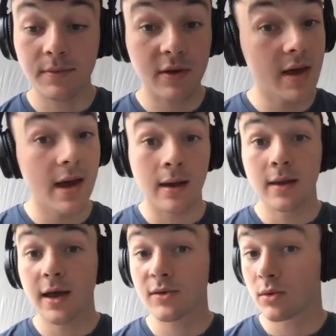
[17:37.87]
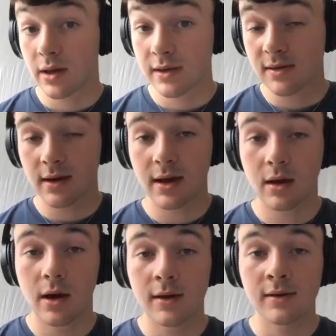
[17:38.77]
So yeah, that's all it is today,
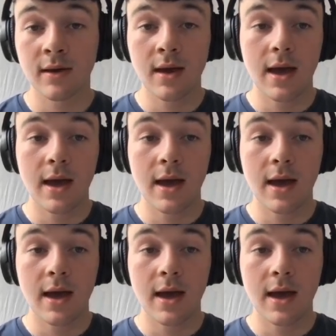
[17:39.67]
guys.